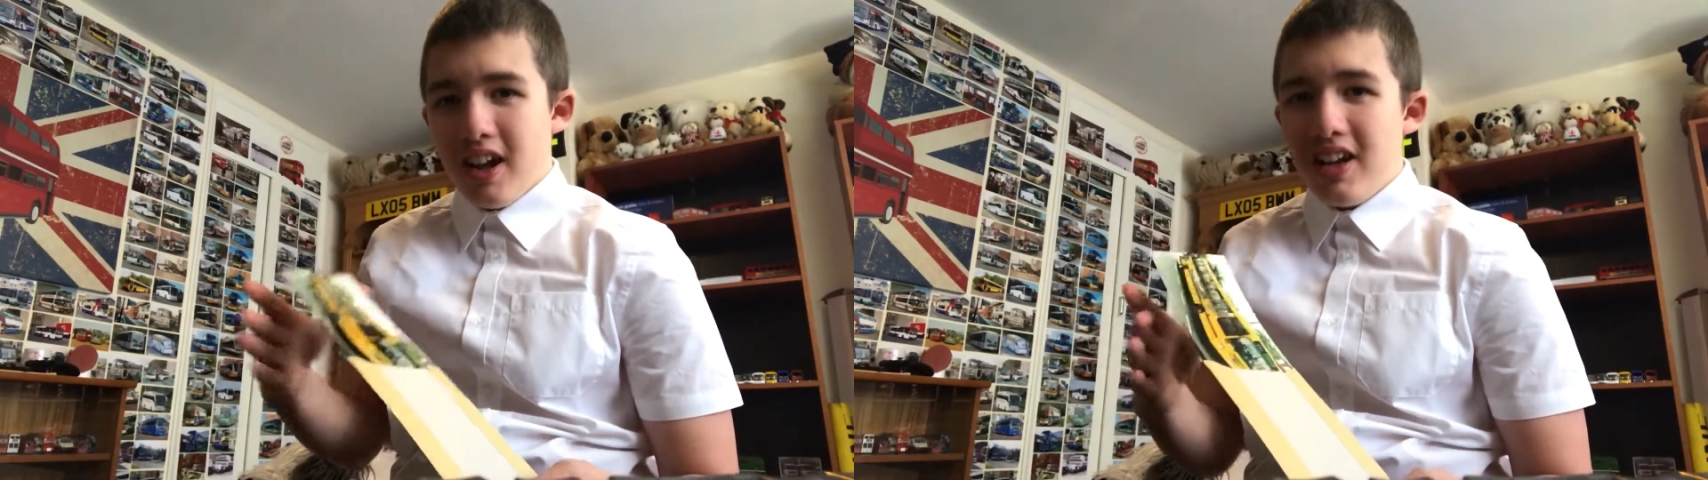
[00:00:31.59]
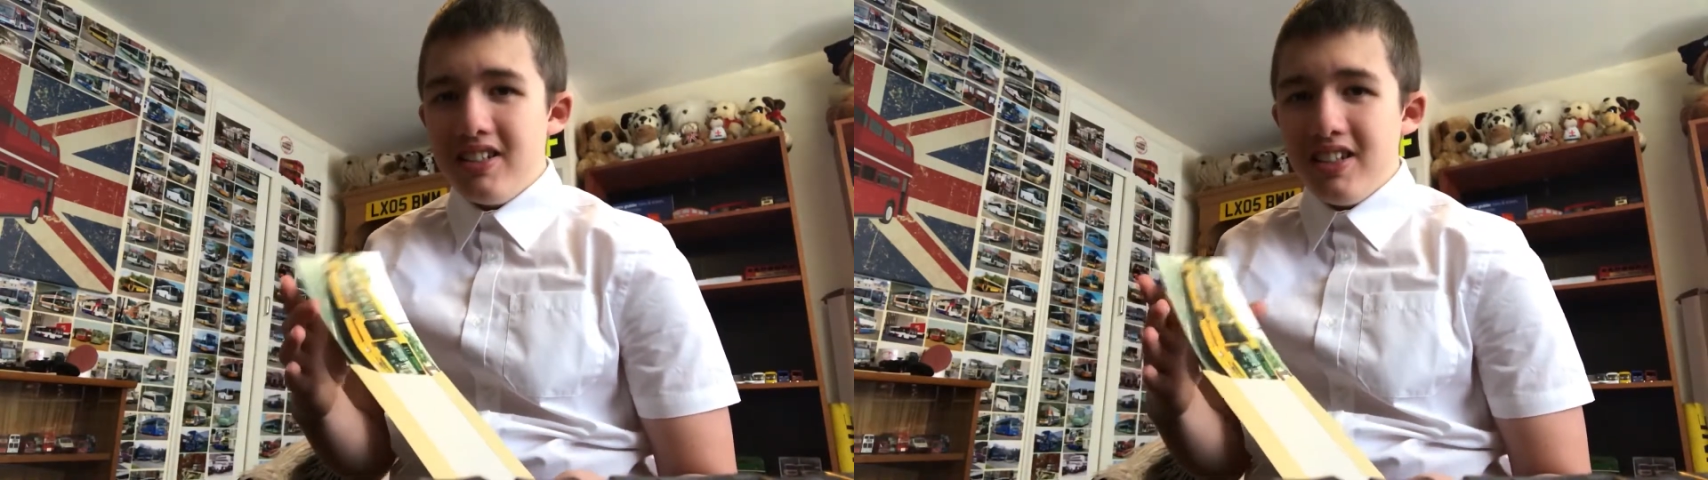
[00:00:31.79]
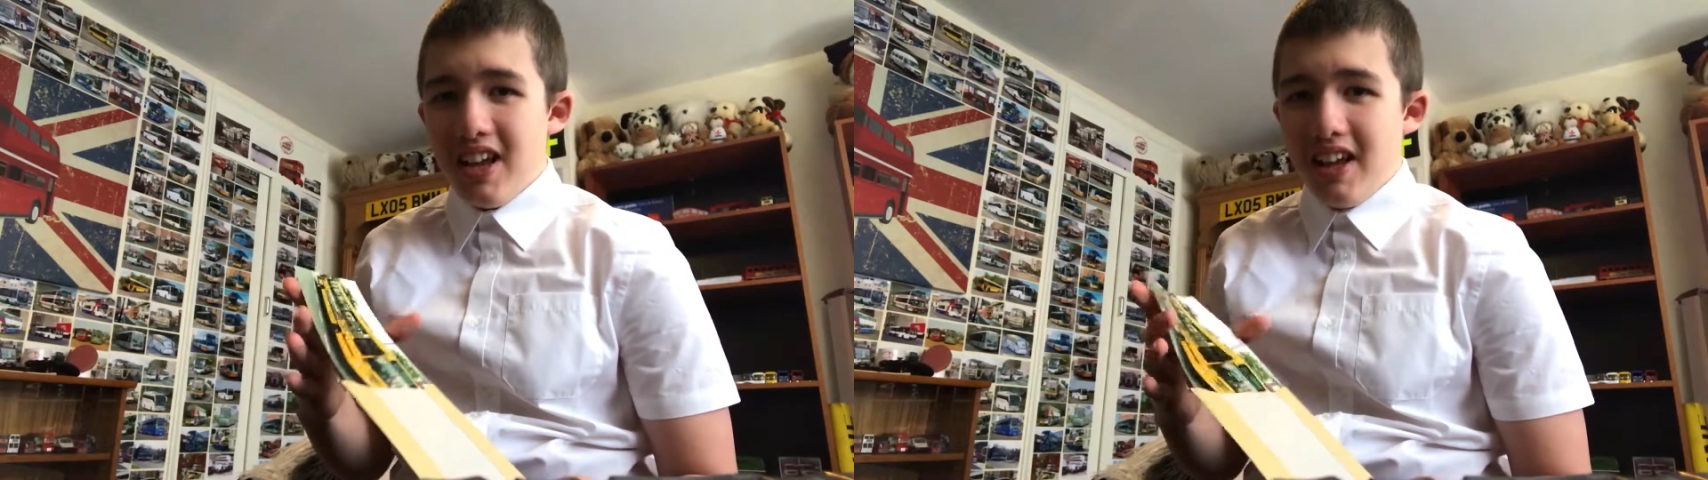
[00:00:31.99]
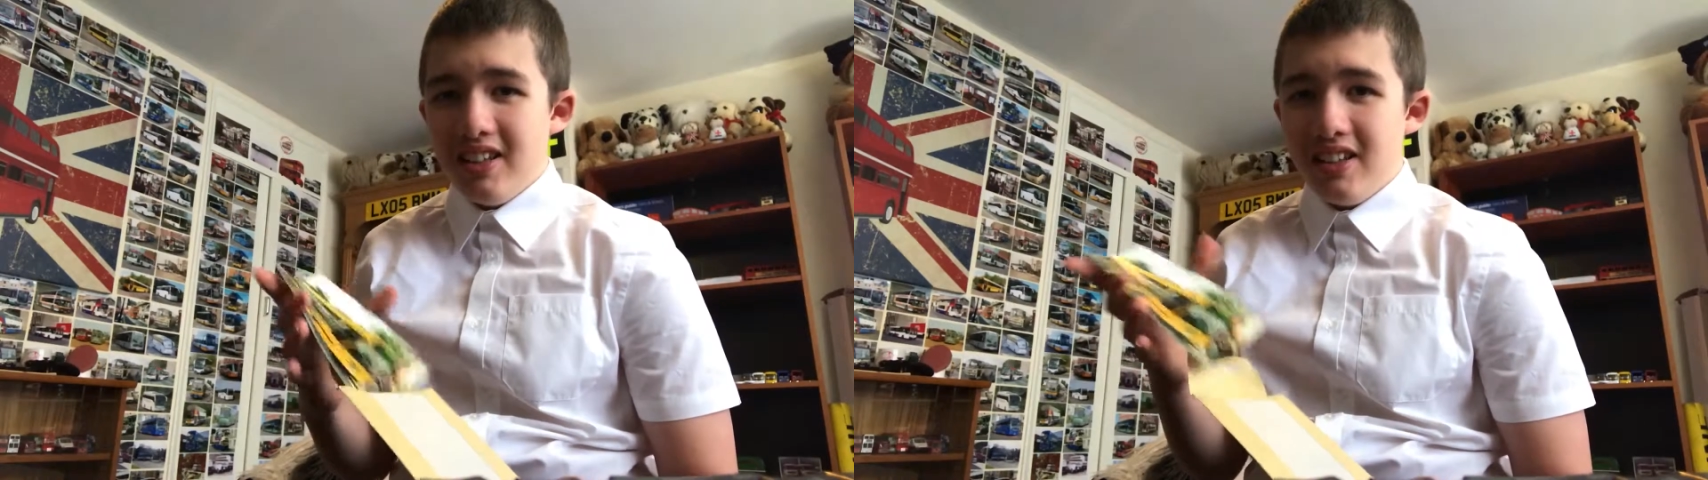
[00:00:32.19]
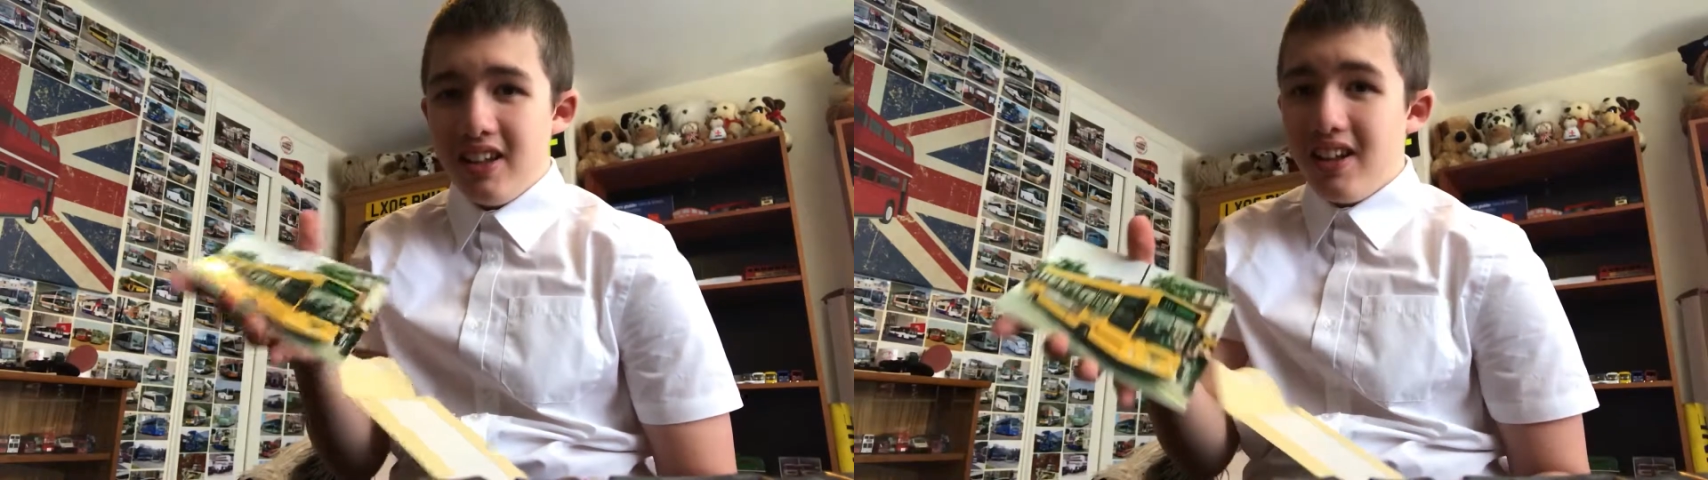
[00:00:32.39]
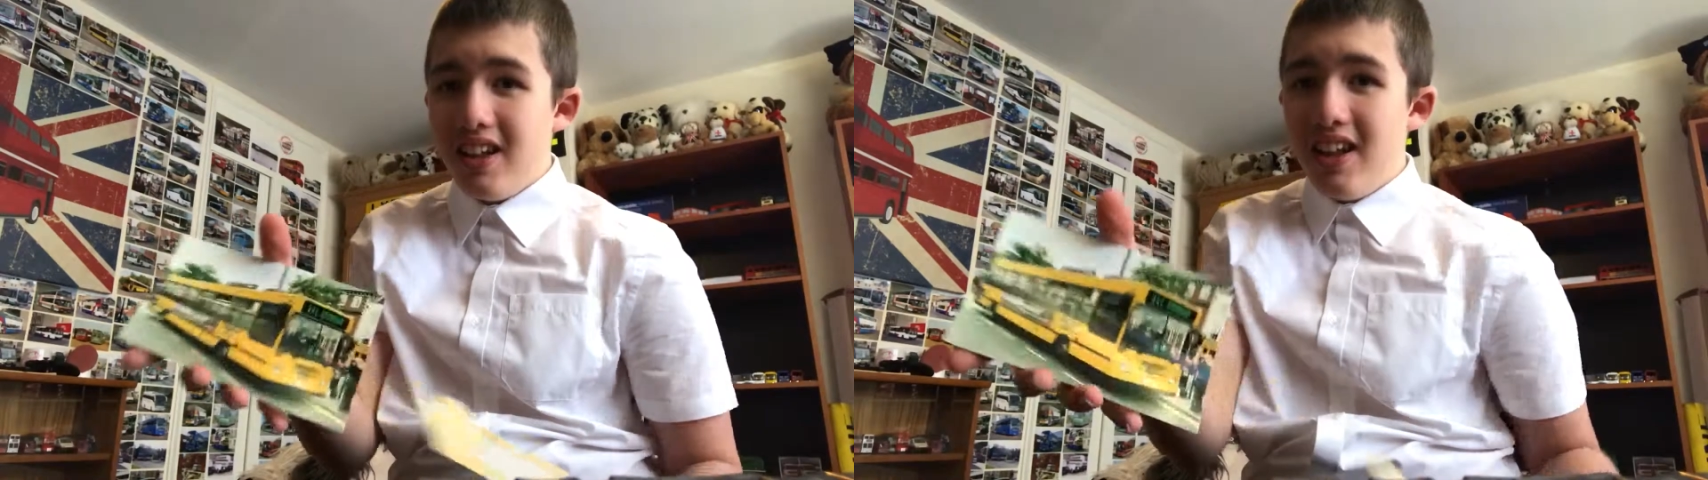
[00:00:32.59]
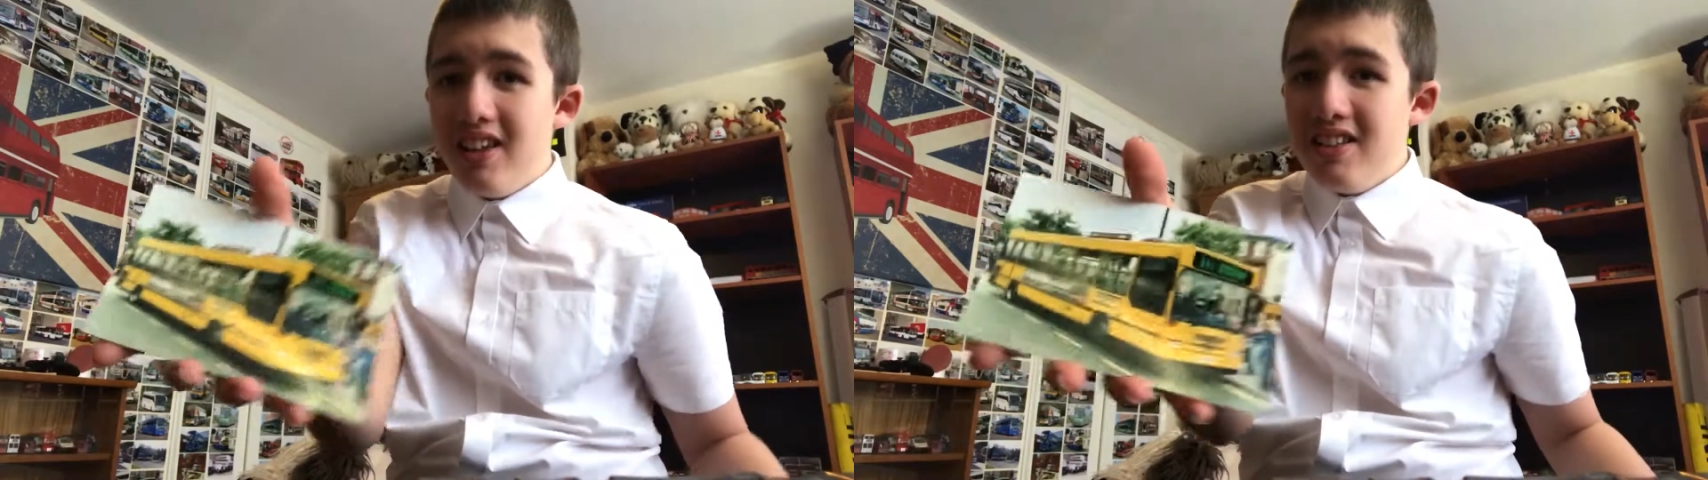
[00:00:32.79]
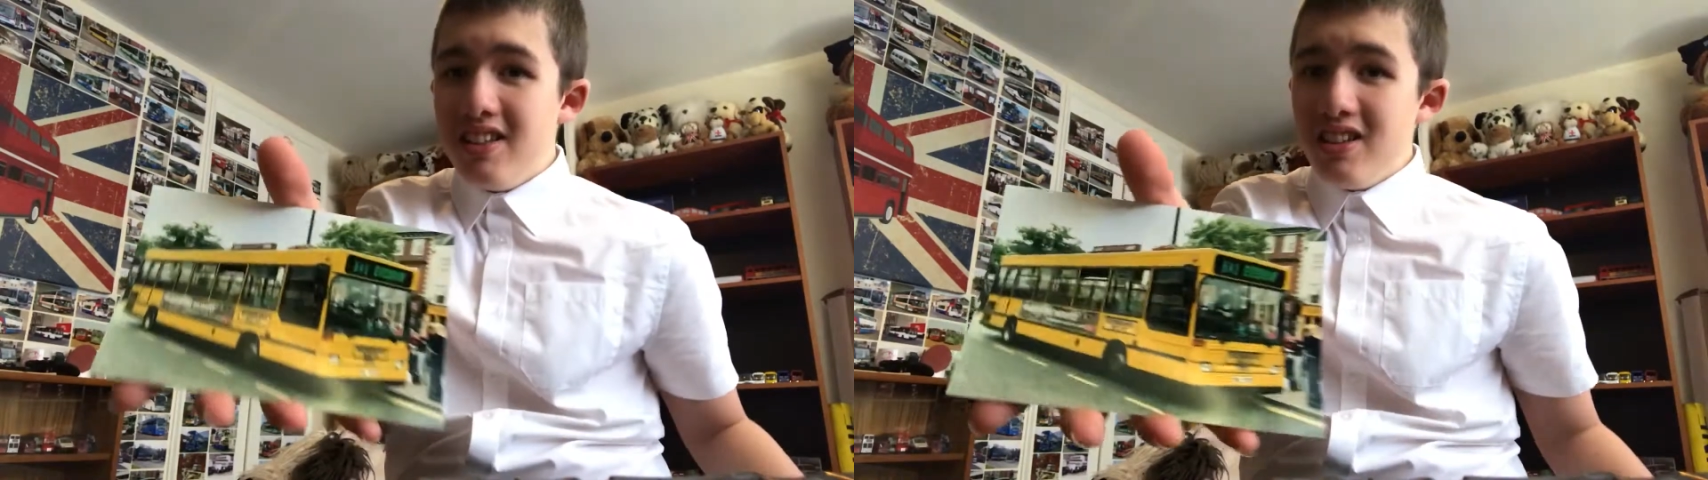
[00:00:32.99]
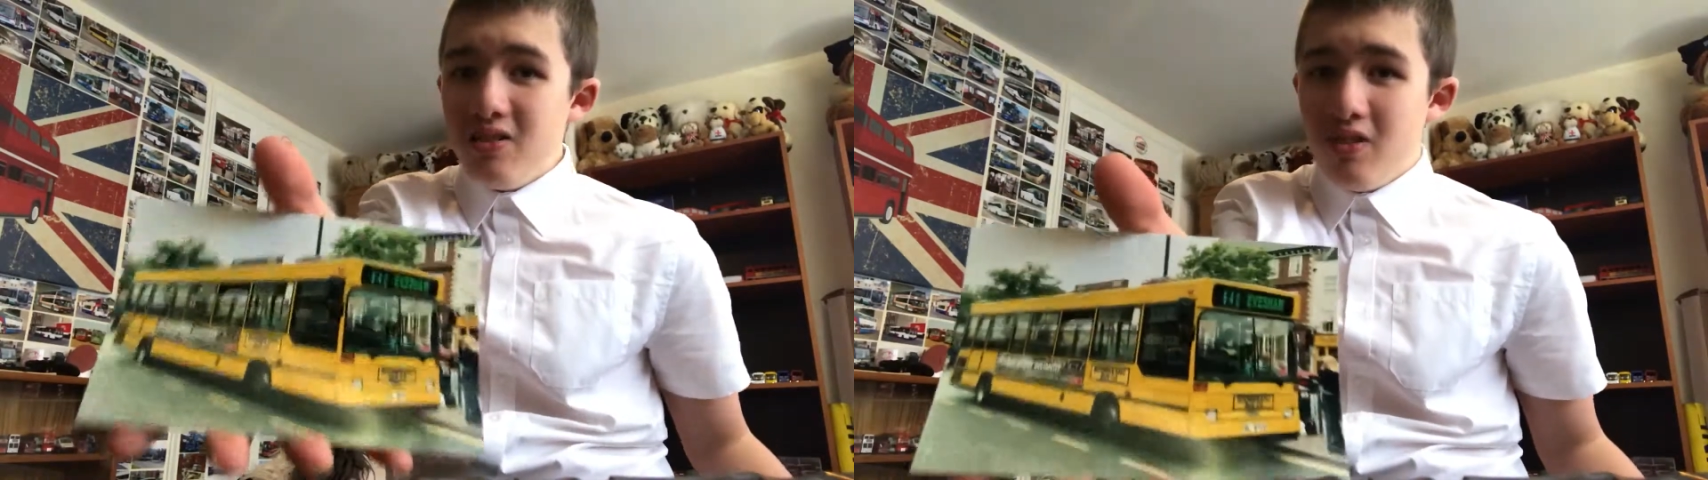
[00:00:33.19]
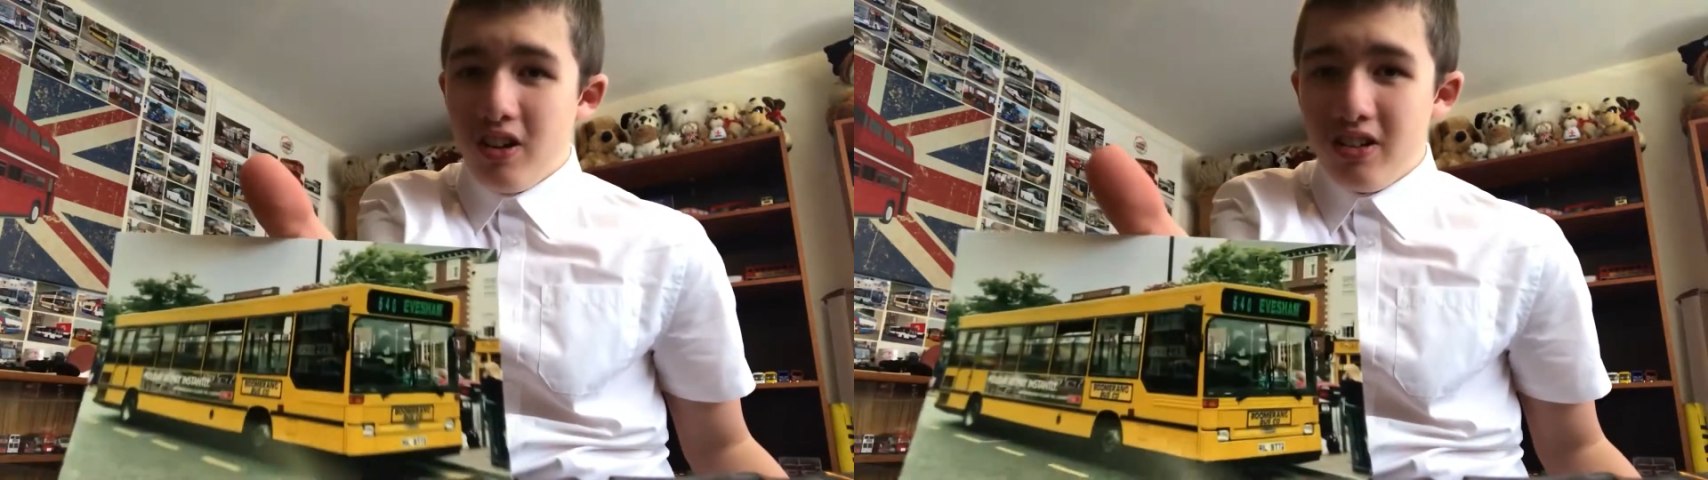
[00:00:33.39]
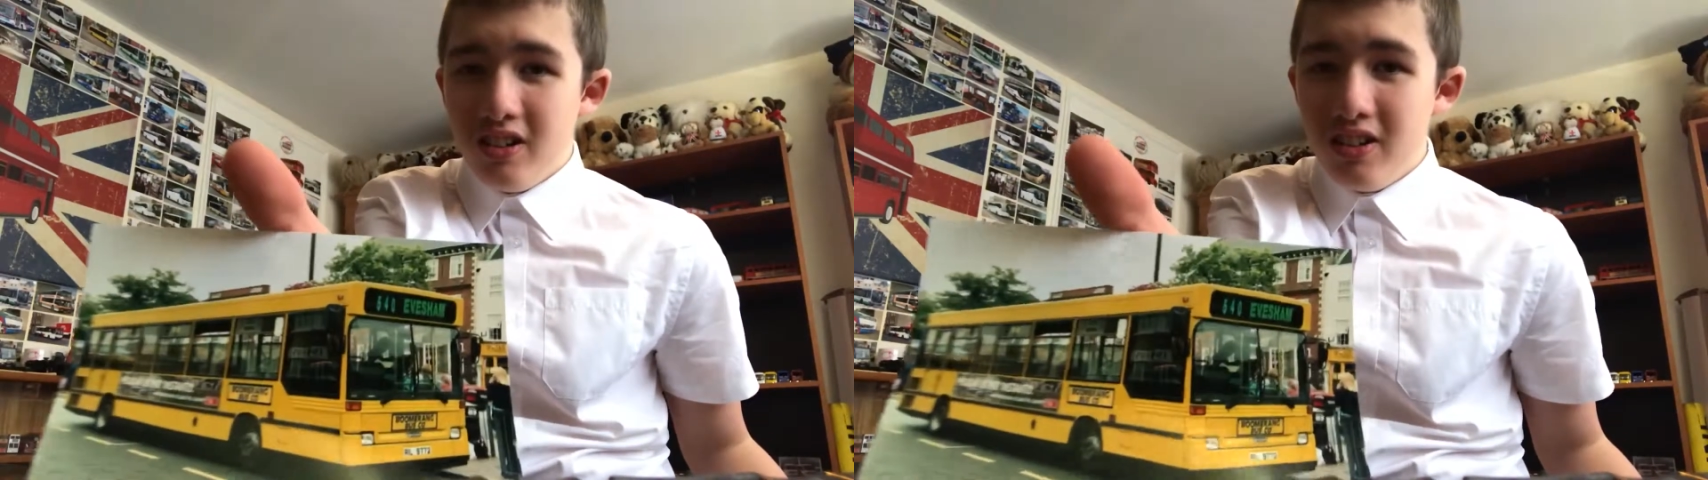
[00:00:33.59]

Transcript: and yes, it is this one.